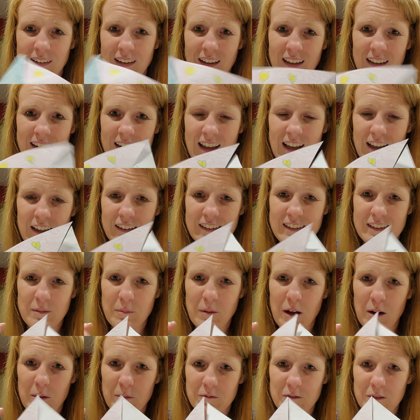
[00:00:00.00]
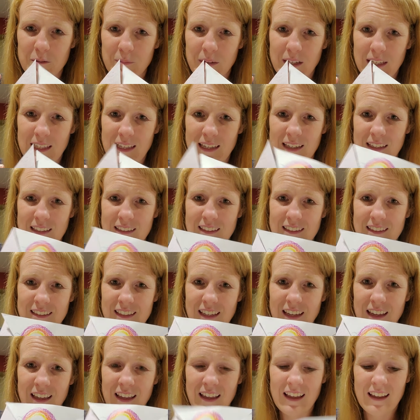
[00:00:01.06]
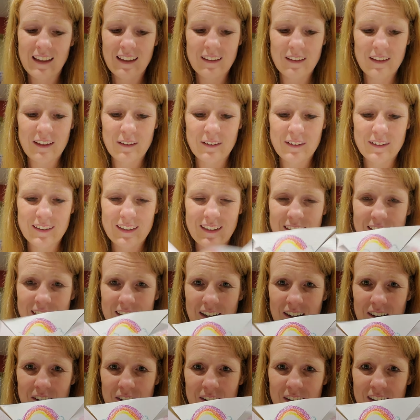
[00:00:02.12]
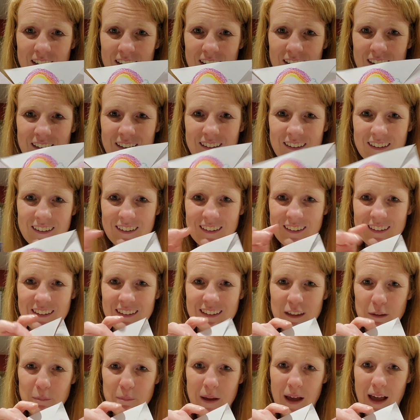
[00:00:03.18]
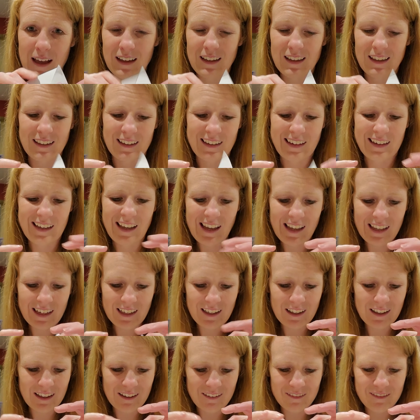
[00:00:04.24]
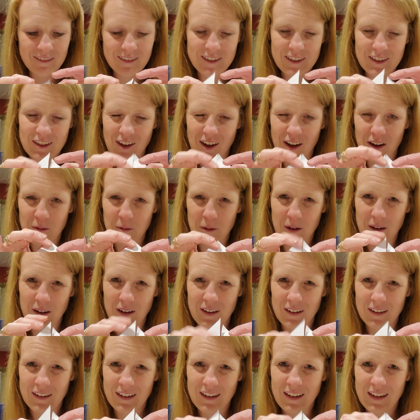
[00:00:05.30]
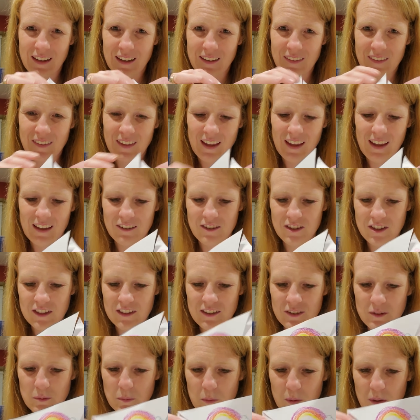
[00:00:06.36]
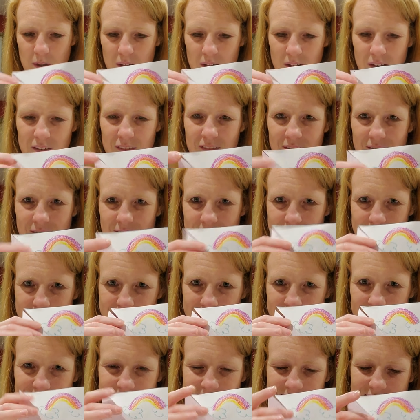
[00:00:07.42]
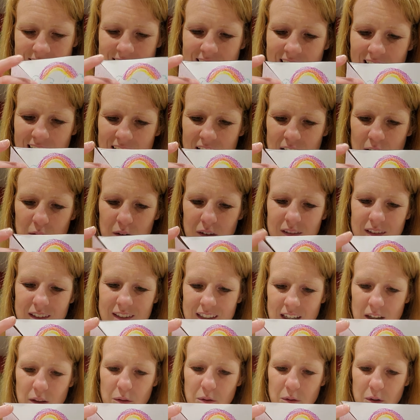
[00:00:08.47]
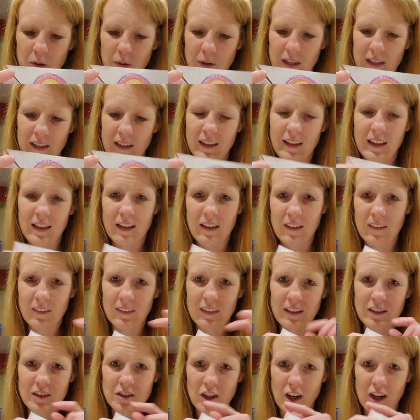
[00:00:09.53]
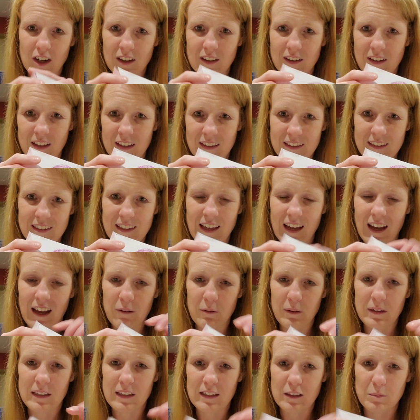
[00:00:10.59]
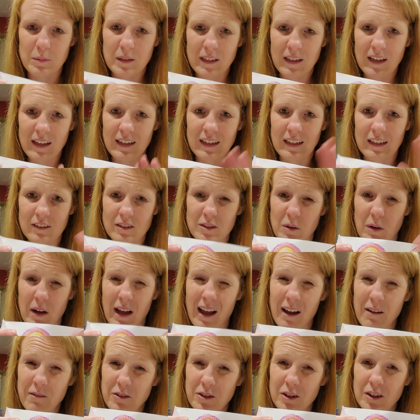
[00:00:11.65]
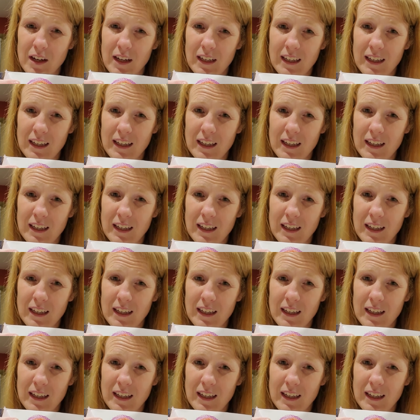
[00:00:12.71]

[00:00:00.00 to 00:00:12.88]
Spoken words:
and had some help from my kids in coloring the back, and I kind of saw where the edges were, because you can kind of see through it the dark lines that I would need to be cutting. So after I